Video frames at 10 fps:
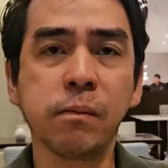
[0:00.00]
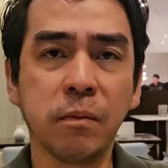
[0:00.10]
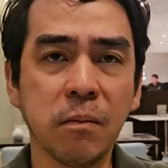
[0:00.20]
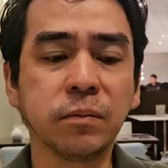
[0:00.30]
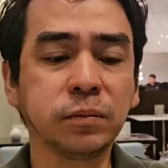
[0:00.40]

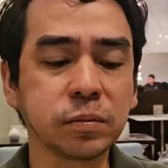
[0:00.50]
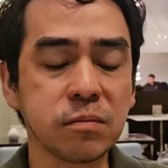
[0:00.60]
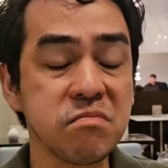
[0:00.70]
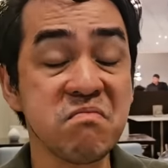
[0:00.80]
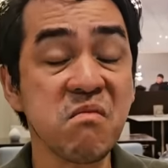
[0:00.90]
Not bad?
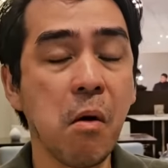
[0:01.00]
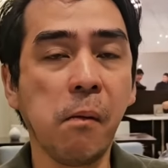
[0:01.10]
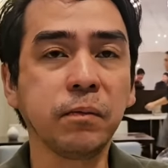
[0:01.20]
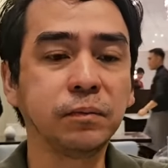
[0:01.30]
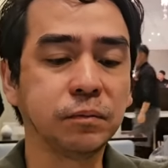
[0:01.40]

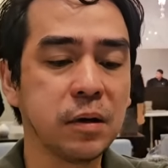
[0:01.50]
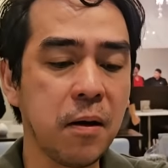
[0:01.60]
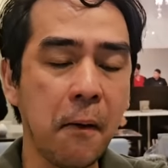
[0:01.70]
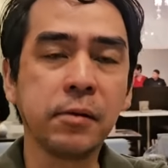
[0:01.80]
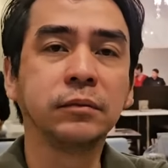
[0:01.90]
Are you going to
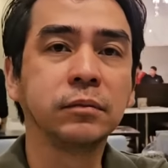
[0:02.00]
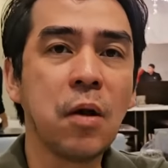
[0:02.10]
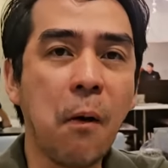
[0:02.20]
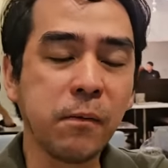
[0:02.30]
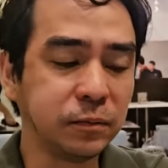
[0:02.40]
spit
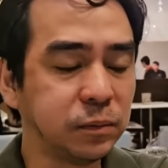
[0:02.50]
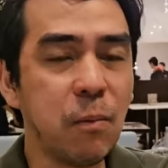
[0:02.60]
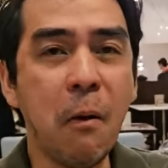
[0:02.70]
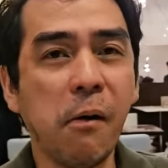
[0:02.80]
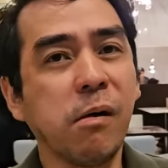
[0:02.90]
it out?
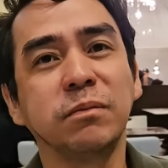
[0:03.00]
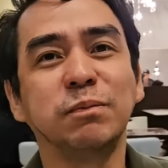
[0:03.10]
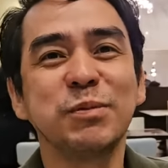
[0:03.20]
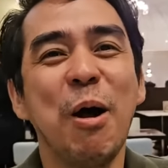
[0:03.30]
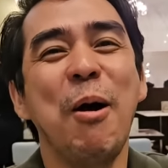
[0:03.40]
Let's see you
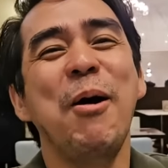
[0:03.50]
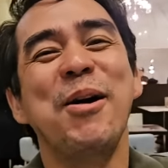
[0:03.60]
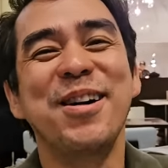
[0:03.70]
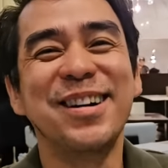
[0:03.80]
swallow.